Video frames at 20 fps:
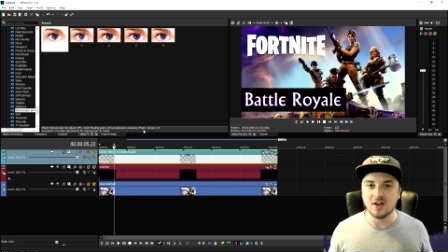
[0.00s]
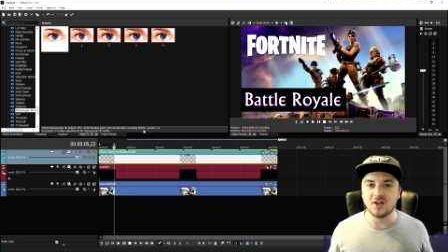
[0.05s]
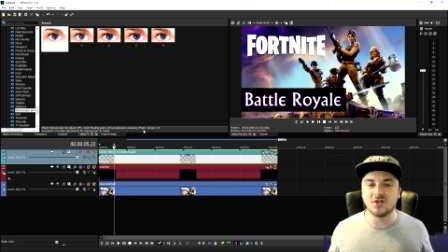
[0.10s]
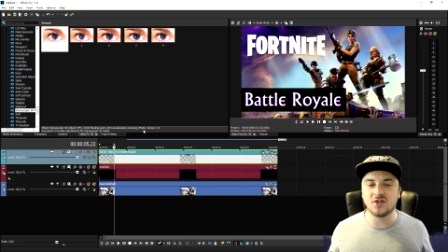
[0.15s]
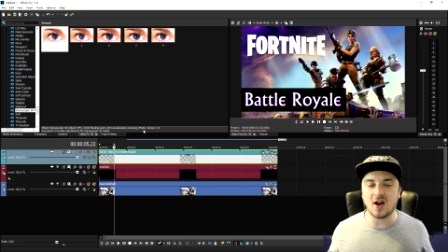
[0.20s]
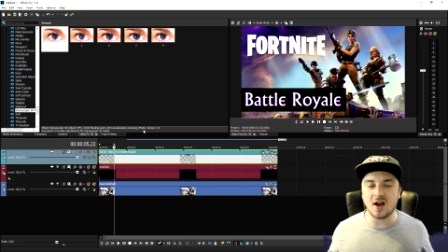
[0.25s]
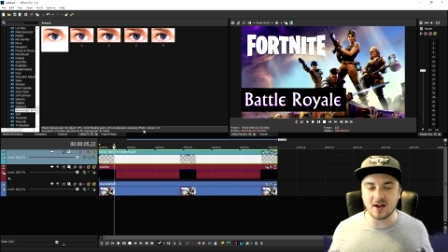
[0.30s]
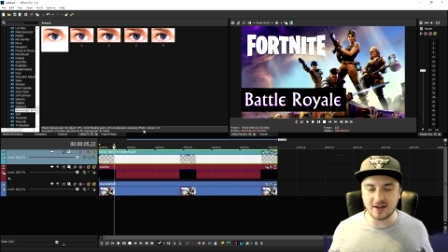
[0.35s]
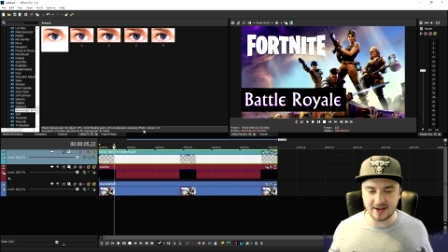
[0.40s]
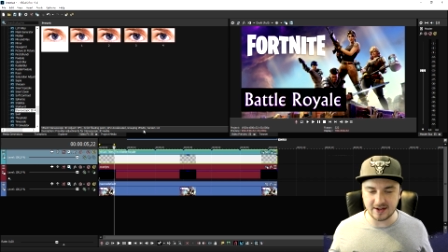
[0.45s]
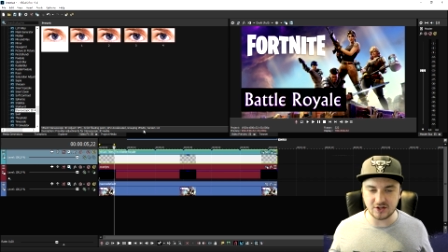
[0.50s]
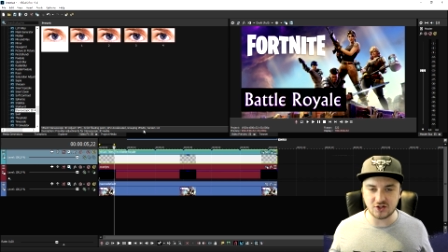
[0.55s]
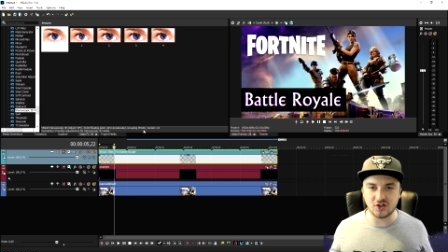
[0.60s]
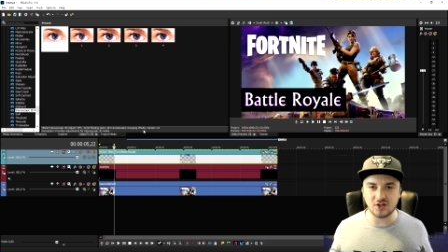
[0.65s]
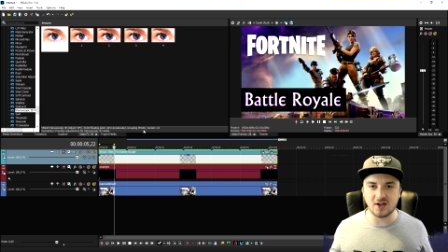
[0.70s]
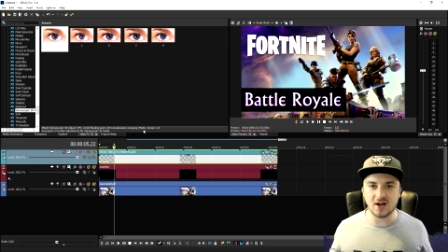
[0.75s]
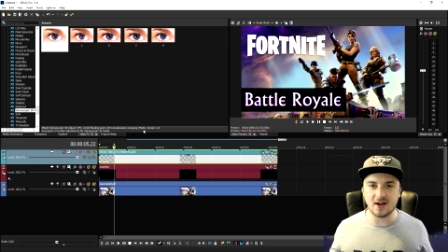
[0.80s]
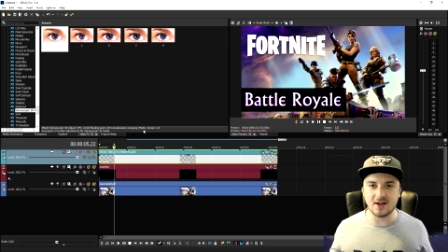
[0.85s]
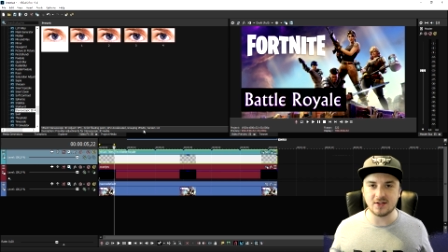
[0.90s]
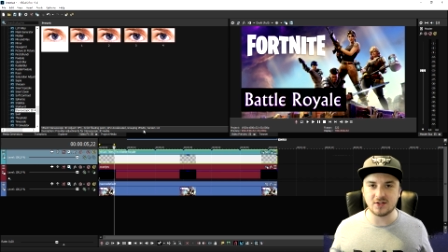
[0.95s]
So I'll catch
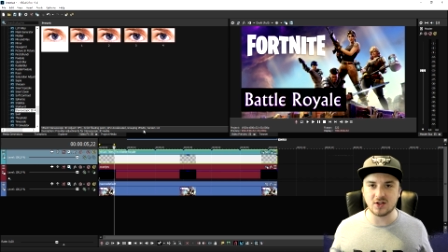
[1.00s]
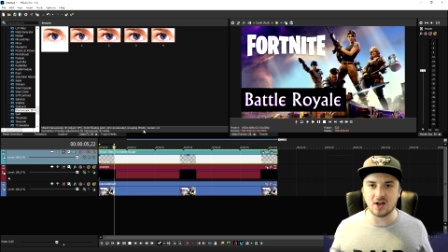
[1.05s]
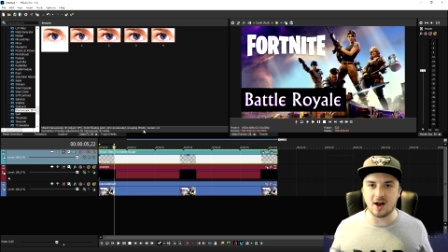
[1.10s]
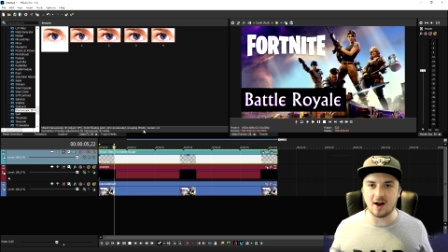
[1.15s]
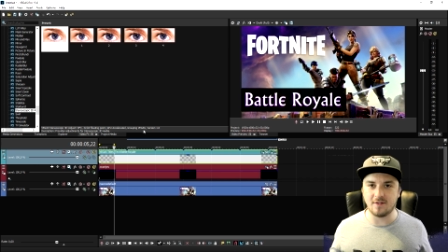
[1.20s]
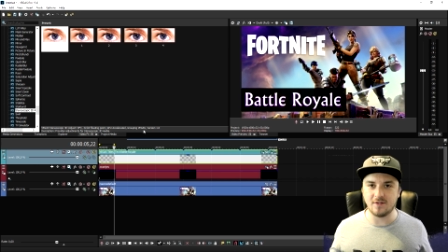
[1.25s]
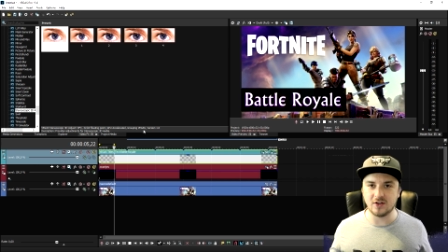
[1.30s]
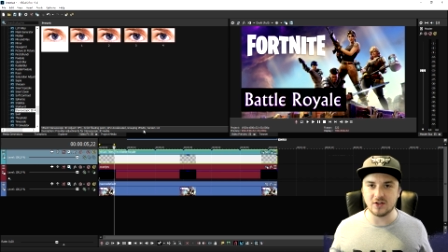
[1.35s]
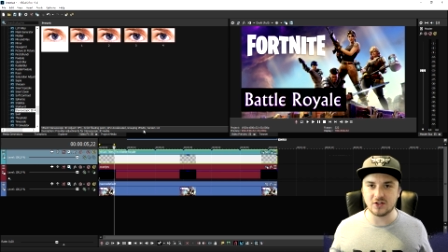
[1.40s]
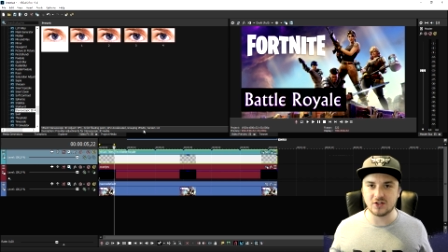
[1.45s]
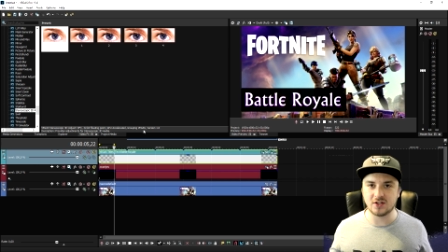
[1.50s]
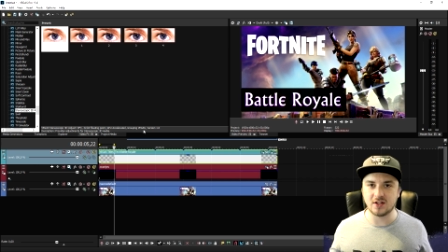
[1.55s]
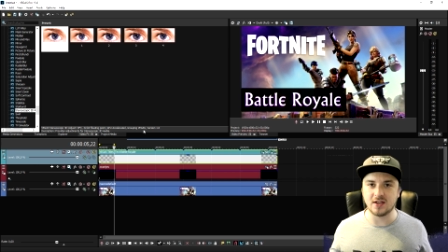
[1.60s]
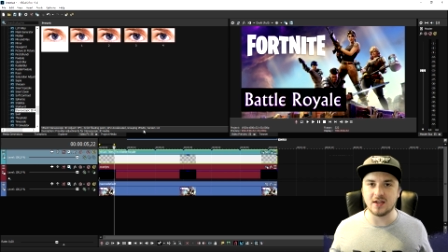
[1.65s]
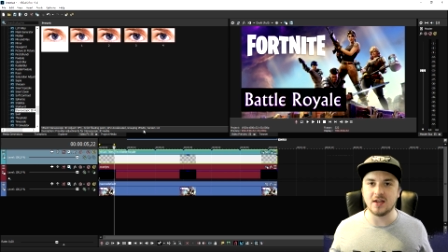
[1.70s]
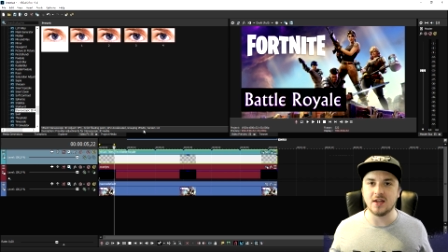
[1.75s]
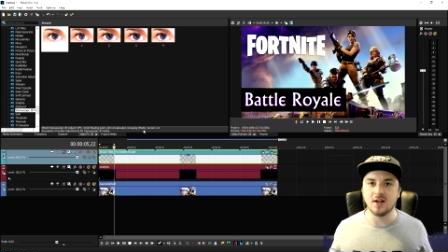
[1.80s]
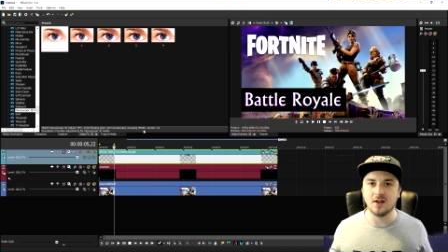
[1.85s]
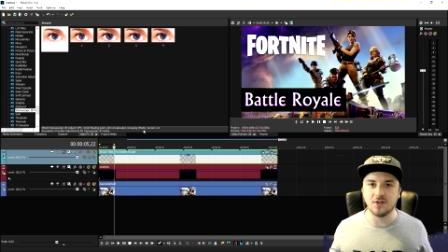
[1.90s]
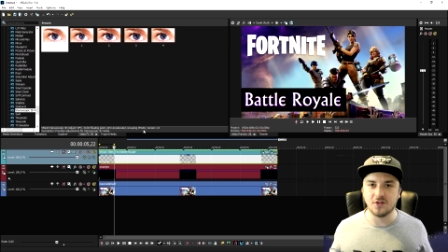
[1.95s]
you guys
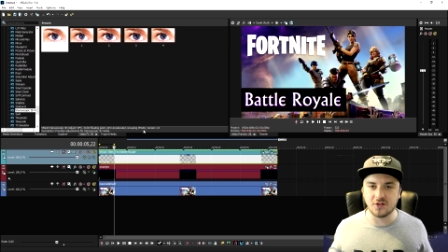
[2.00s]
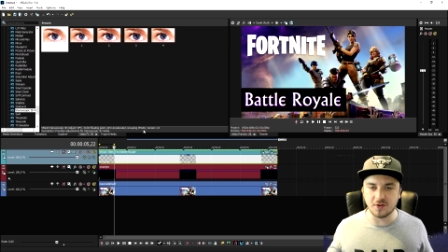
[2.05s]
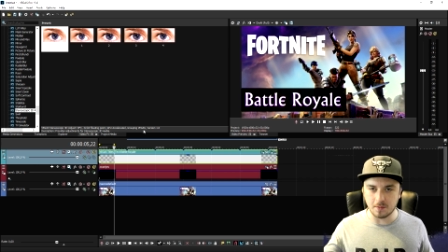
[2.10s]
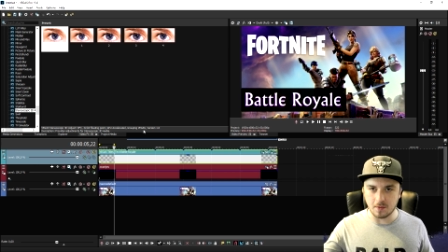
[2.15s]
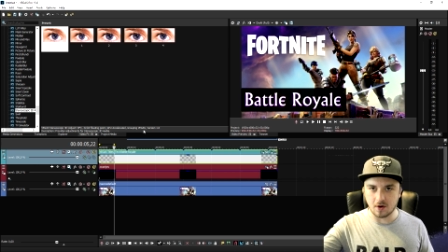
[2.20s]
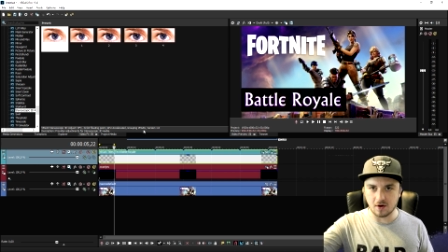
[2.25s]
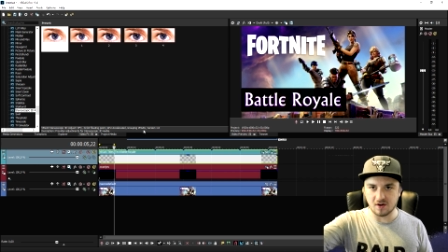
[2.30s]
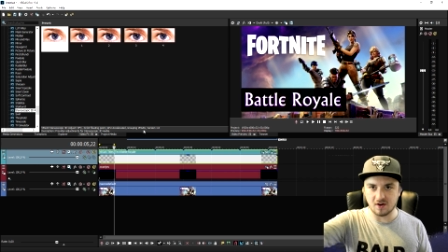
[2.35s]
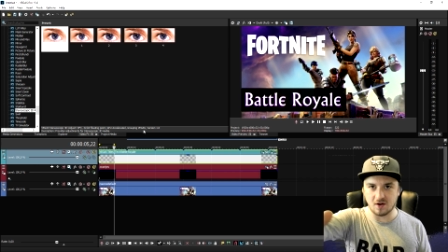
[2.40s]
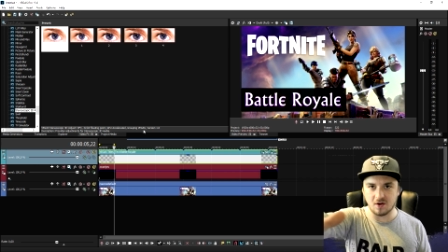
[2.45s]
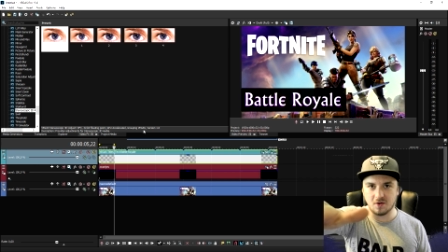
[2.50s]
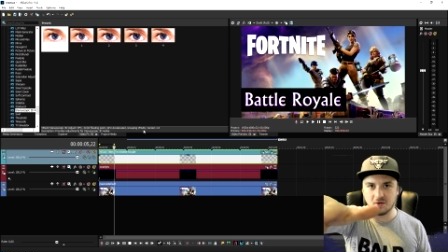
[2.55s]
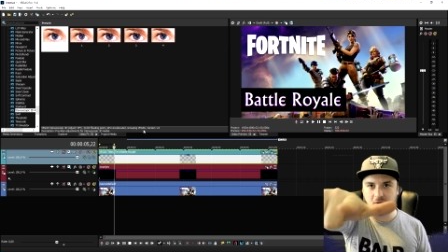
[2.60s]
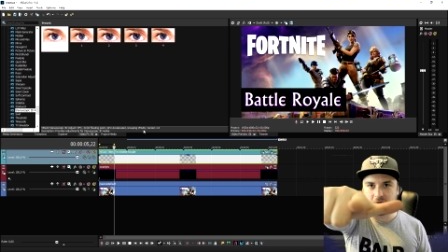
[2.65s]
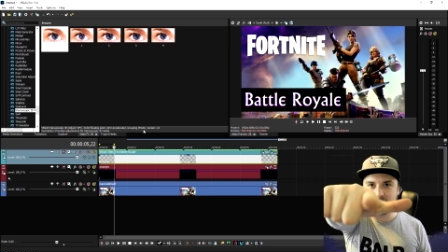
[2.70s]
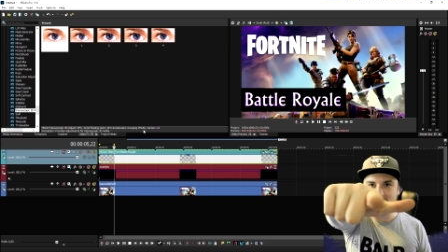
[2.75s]
obviously tomorrow.